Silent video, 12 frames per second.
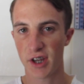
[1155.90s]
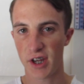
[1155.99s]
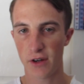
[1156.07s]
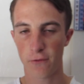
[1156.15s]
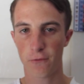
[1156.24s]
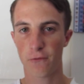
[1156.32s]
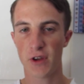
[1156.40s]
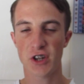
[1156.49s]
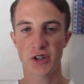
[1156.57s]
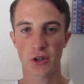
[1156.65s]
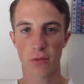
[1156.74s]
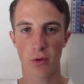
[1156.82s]
in
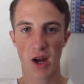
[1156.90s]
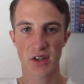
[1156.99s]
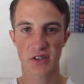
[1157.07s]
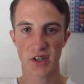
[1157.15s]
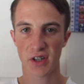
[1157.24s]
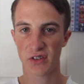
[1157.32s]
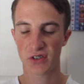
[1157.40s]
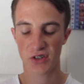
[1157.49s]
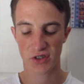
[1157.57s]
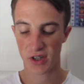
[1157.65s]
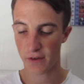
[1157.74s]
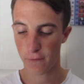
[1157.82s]
featured racing. It's
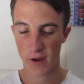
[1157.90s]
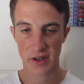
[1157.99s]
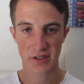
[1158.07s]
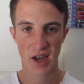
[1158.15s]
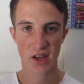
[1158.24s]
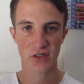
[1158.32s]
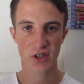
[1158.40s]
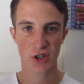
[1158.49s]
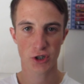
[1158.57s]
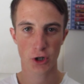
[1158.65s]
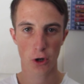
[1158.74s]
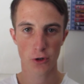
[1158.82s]
just a fantastic
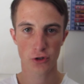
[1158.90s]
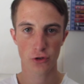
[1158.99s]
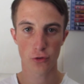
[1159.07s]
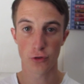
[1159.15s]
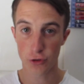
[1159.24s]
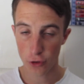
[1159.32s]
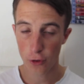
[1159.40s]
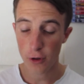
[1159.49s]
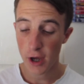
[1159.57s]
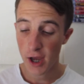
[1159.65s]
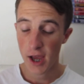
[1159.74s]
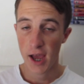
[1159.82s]
show to
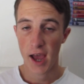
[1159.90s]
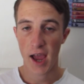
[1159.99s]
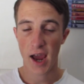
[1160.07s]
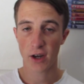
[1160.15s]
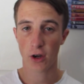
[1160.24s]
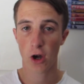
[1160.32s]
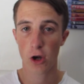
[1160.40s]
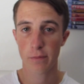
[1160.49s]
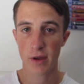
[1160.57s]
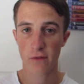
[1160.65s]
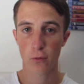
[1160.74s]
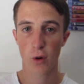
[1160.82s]
do, and I
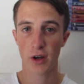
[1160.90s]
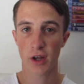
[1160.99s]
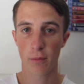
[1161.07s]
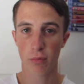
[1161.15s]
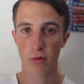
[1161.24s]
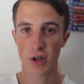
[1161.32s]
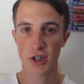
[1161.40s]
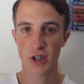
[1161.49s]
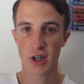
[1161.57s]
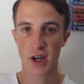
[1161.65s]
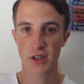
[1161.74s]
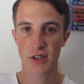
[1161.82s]
hope everyone
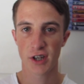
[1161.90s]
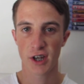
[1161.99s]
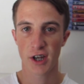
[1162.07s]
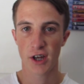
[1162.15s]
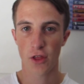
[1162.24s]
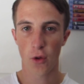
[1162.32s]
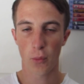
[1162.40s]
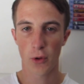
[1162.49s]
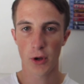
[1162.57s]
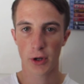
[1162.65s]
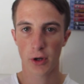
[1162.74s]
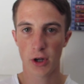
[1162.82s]
appreciates the
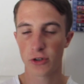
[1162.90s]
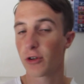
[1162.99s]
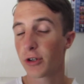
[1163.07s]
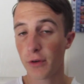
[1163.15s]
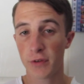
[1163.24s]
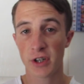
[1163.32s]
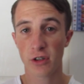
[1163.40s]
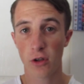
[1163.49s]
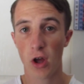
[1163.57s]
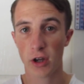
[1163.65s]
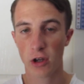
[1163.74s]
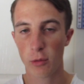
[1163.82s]
work I do. Don't forget to
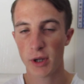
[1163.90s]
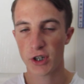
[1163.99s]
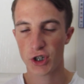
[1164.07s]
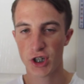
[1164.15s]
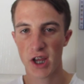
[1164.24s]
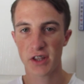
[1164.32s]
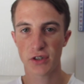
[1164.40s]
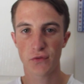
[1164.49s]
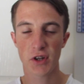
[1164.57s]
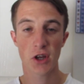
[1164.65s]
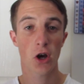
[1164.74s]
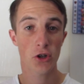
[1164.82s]
like, comment and share this
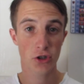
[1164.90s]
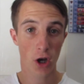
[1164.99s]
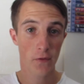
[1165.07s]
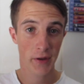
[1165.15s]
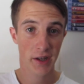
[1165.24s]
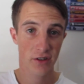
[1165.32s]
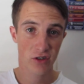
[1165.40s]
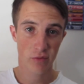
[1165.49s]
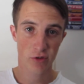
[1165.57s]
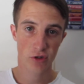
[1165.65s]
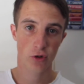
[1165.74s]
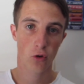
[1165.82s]
video. Don't forget to
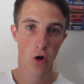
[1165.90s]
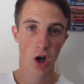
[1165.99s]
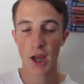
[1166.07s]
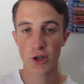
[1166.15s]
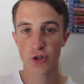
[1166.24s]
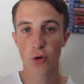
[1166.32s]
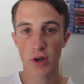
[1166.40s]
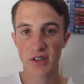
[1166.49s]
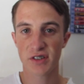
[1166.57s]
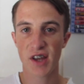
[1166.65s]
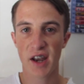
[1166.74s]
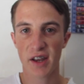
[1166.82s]
subscribe. Enjoy
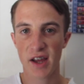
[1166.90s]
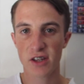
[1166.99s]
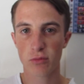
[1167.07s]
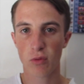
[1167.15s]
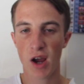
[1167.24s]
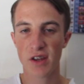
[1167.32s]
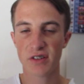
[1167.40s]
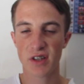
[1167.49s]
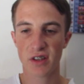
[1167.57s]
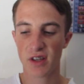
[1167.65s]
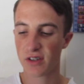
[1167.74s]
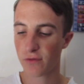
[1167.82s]
Saturday's
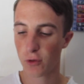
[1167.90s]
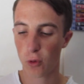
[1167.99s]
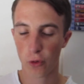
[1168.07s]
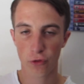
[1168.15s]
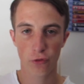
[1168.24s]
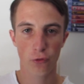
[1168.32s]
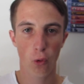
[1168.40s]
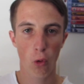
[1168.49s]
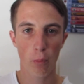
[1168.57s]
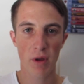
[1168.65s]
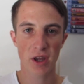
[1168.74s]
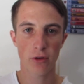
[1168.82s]
racing. There's of course
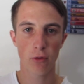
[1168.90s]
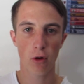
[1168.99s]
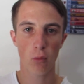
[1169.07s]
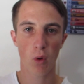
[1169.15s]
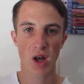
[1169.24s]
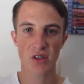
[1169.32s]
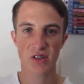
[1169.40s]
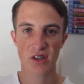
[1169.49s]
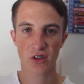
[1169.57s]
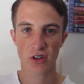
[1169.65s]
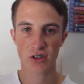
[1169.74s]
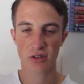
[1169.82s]
4 big Group 1s
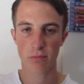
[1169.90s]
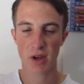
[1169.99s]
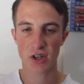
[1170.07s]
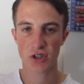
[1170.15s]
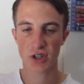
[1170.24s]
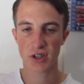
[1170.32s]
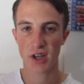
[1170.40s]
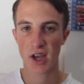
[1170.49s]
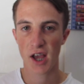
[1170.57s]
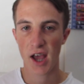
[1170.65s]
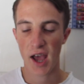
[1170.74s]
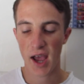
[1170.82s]
as I just mentioned,
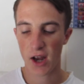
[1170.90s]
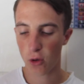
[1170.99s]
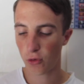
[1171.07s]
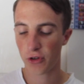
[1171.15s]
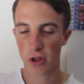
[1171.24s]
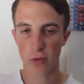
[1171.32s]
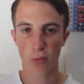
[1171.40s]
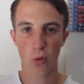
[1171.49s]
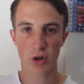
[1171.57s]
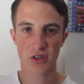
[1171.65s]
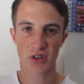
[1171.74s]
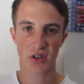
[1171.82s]
and also the
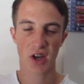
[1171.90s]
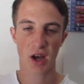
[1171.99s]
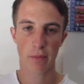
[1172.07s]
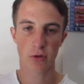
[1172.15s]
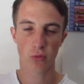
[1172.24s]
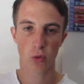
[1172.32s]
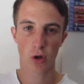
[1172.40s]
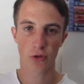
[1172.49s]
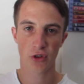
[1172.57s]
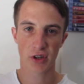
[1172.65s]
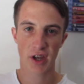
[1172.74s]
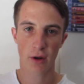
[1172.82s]
Mornington Cup as well.
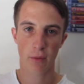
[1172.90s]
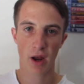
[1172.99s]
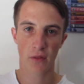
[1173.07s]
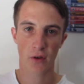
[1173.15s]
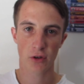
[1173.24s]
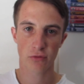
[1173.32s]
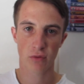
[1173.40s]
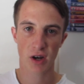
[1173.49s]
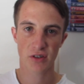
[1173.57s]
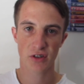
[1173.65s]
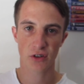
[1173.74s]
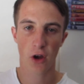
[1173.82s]
So get around those
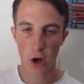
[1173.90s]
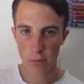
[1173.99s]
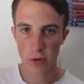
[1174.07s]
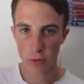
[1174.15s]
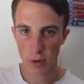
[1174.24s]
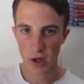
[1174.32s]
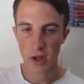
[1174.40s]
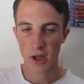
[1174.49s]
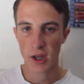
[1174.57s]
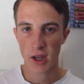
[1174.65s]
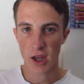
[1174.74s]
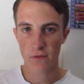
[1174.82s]
races. I hope you,
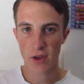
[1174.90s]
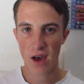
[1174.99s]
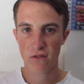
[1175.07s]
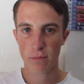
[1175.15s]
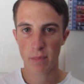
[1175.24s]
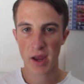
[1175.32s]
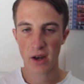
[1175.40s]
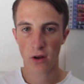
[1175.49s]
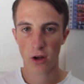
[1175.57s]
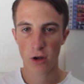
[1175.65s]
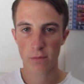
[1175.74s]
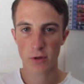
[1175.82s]
if you have a bet, I
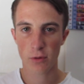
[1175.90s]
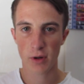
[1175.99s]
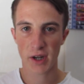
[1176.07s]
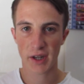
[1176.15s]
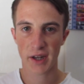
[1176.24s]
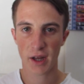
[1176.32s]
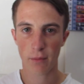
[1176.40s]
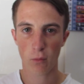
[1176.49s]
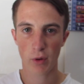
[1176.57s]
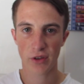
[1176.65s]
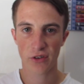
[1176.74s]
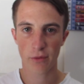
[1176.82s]
hope you get up and
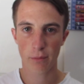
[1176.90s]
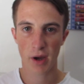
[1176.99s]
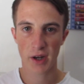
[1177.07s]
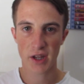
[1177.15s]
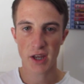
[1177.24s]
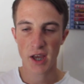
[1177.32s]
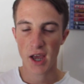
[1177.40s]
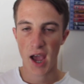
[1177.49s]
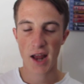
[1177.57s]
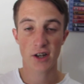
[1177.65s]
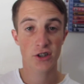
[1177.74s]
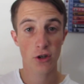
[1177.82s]
win some money.
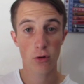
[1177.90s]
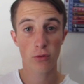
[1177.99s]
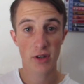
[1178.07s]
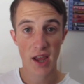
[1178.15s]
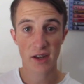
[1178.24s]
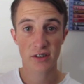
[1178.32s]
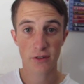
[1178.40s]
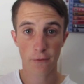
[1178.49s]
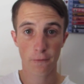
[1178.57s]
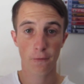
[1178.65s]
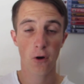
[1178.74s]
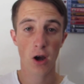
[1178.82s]
And until next
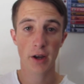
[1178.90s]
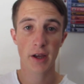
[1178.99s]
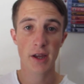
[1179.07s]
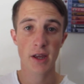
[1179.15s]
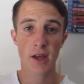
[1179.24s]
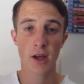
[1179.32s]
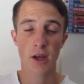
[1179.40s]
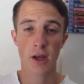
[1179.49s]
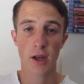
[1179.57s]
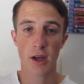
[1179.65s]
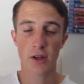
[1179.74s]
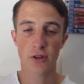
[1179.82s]
Friday,
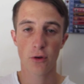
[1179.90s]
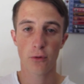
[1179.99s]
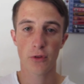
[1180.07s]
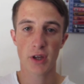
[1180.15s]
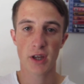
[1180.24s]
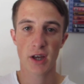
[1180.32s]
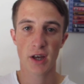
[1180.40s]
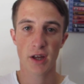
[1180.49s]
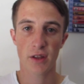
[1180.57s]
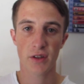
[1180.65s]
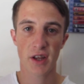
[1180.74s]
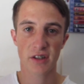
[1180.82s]
until
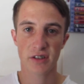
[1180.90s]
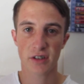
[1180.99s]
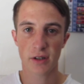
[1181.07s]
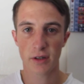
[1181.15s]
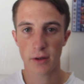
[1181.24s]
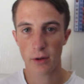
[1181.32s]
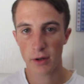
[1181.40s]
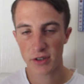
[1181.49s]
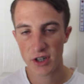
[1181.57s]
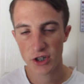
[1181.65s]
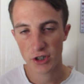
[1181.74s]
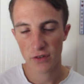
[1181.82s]
the next
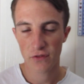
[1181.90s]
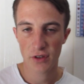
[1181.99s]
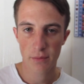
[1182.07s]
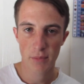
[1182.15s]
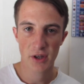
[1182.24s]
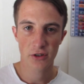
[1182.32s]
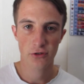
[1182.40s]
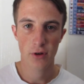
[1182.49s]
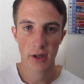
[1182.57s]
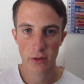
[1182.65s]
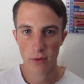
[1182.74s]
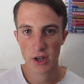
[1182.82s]
edition of the Big
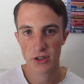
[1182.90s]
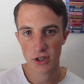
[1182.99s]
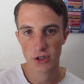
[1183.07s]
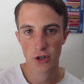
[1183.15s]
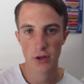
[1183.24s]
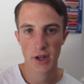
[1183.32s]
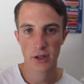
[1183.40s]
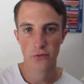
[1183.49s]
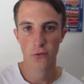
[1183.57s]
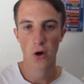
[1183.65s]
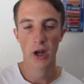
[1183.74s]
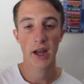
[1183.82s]
Australian Racing Show next
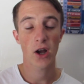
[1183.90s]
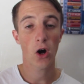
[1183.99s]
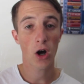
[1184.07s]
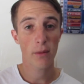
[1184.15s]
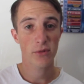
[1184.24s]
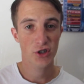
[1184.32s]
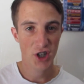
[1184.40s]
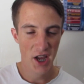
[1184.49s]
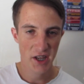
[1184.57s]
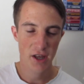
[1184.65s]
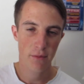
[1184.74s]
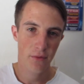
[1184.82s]
Friday, I'm
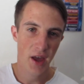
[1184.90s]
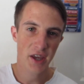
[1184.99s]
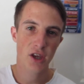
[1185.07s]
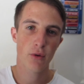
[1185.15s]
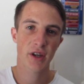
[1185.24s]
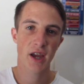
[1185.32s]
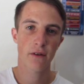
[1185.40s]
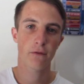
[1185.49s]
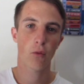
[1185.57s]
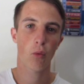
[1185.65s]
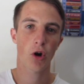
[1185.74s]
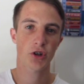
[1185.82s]
Jacob. Thank you again
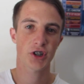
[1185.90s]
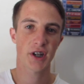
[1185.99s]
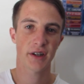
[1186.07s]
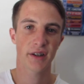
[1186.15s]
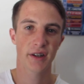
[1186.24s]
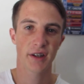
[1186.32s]
for watching.